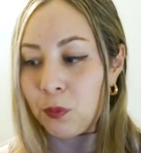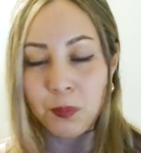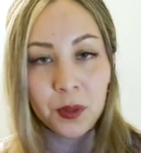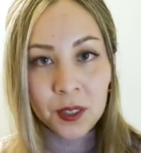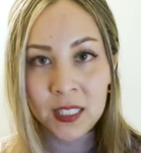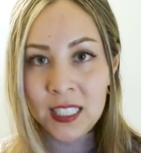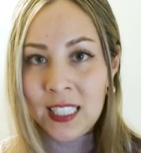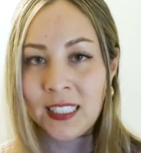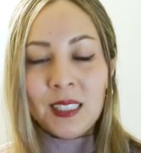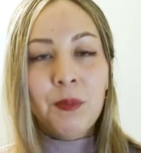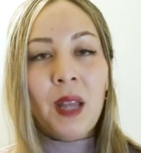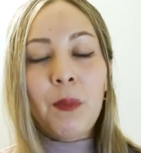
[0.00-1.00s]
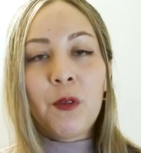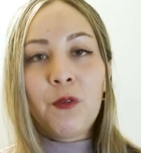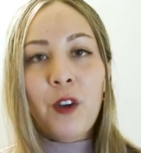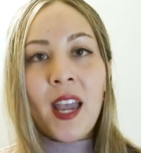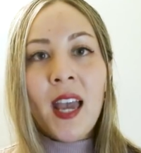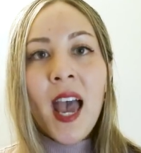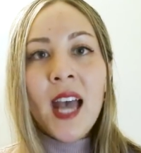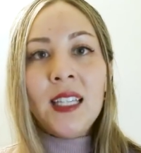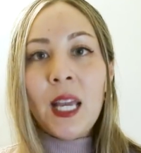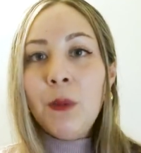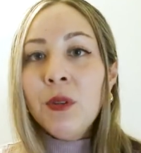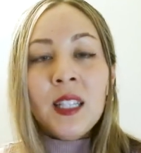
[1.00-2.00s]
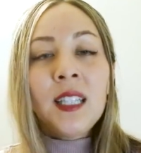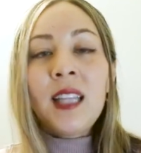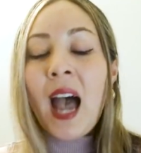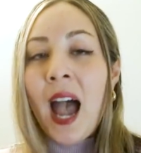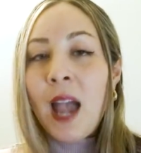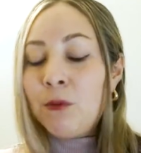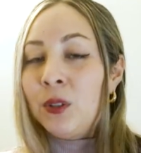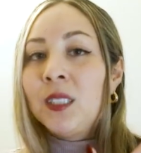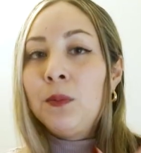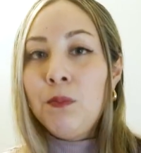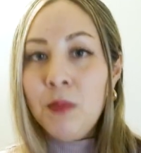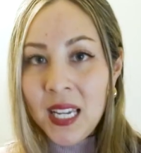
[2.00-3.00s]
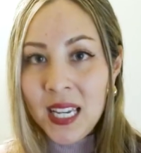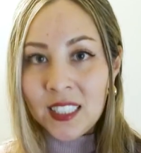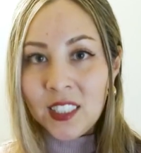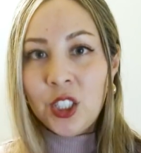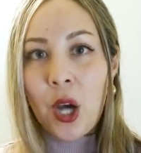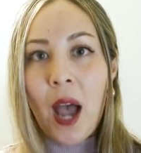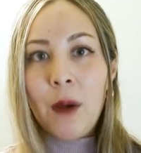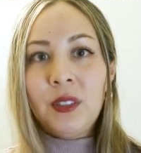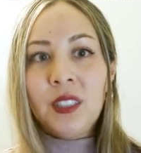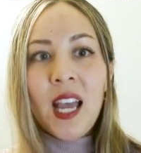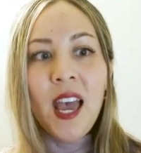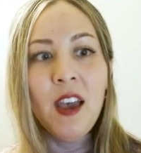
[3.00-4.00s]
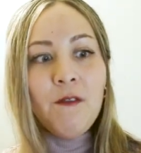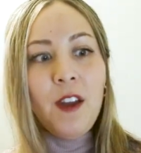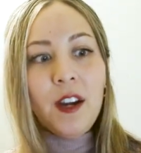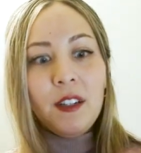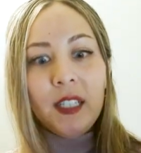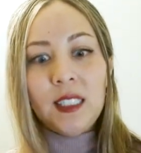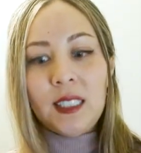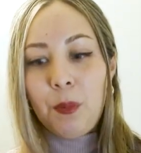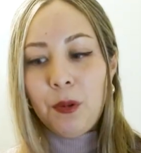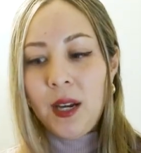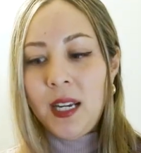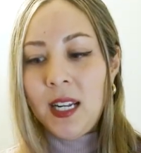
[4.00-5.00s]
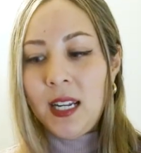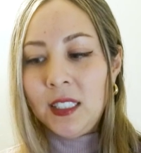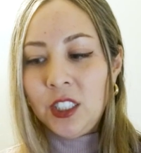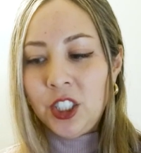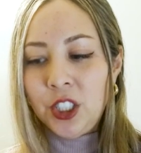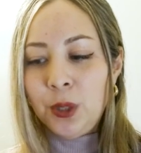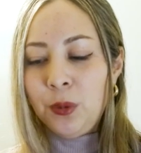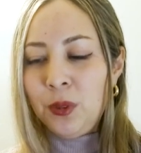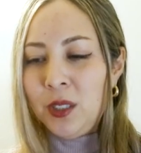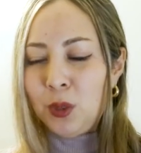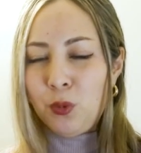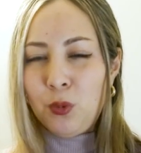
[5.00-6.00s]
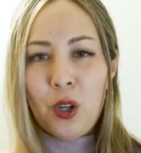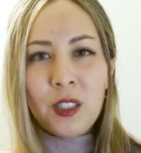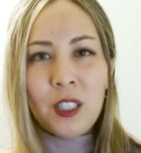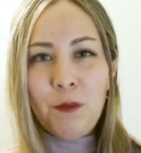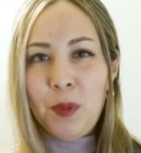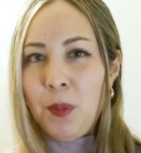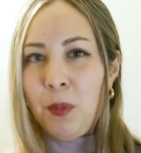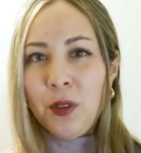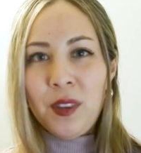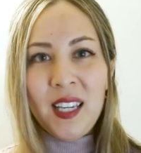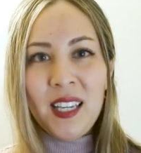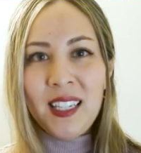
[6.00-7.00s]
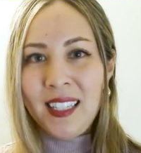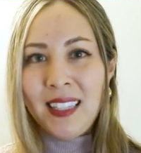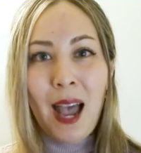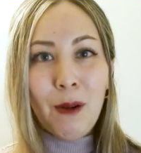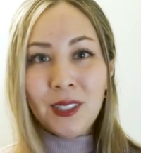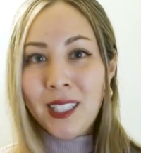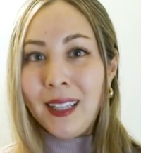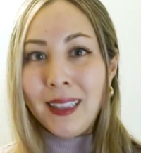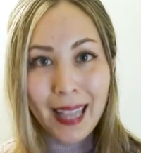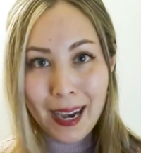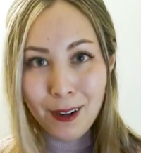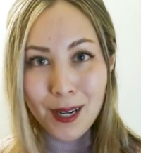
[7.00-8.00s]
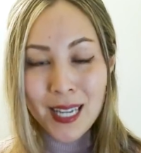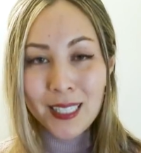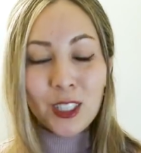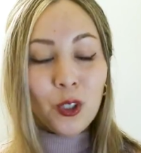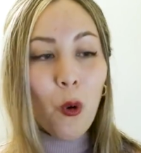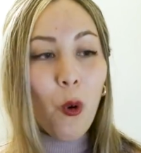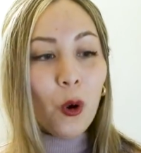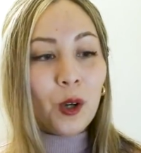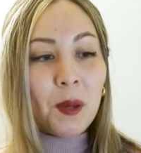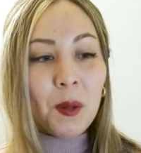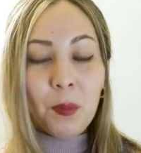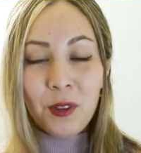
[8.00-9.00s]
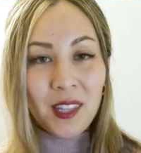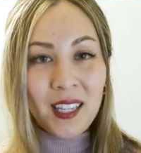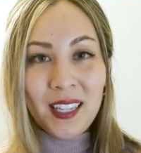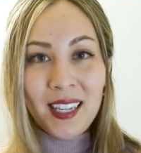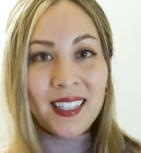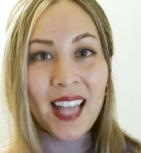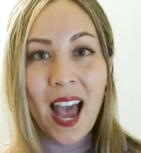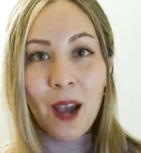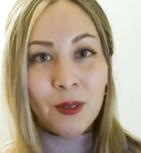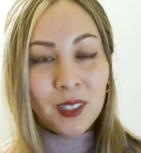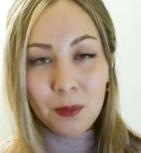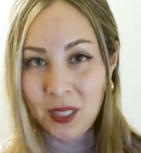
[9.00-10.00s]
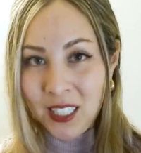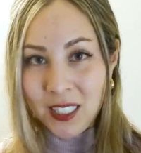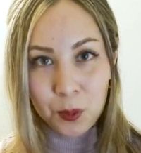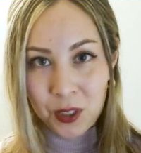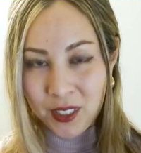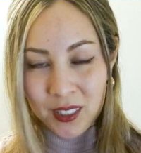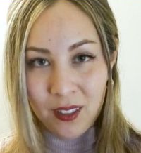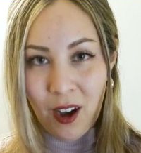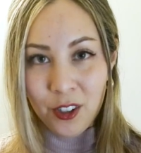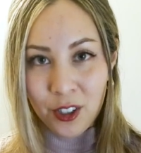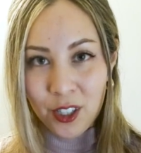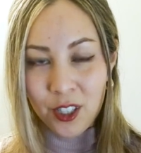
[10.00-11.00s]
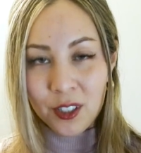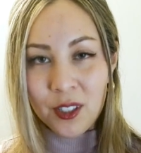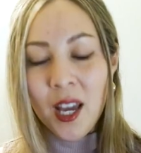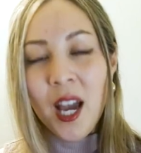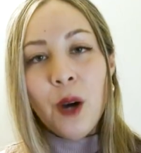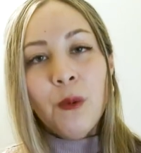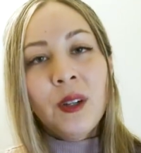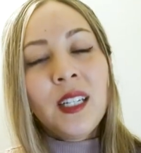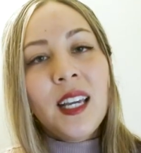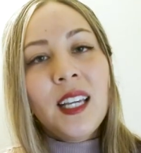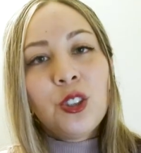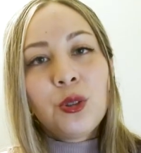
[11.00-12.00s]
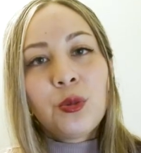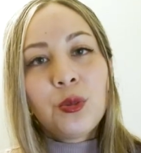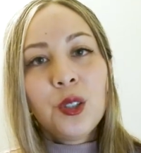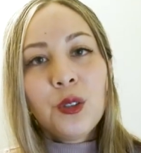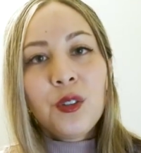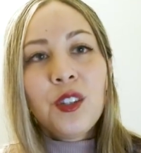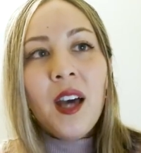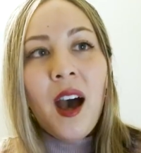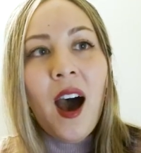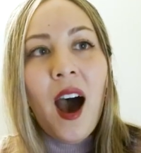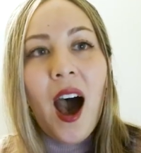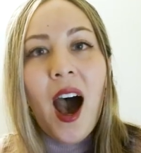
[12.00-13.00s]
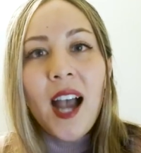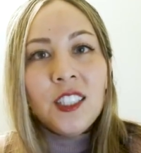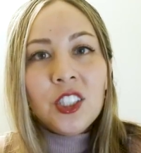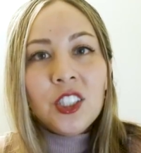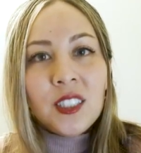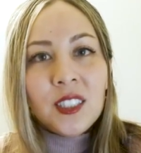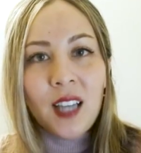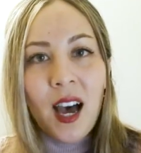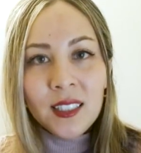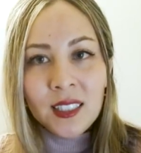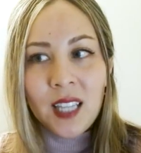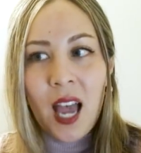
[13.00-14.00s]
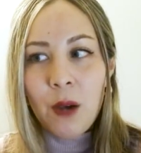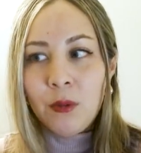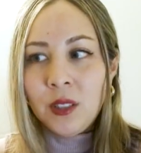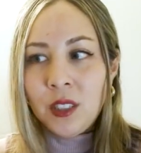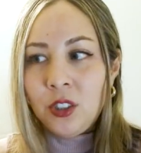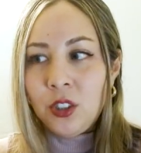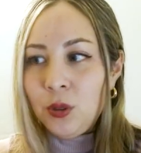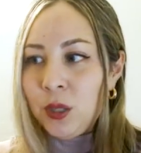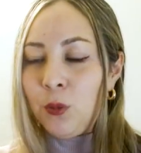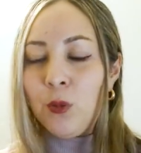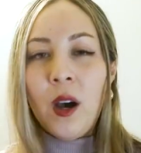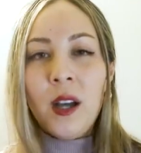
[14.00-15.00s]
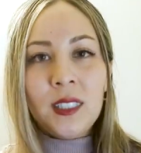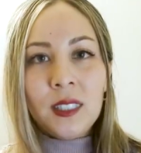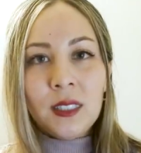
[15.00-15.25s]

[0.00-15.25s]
bullied in some type of way, they would think that I was mean. So I was very separated into this world of people thinking that I was hilarious or people thinking that I was the meanest person on earth. When in truth, I just thought I was doing what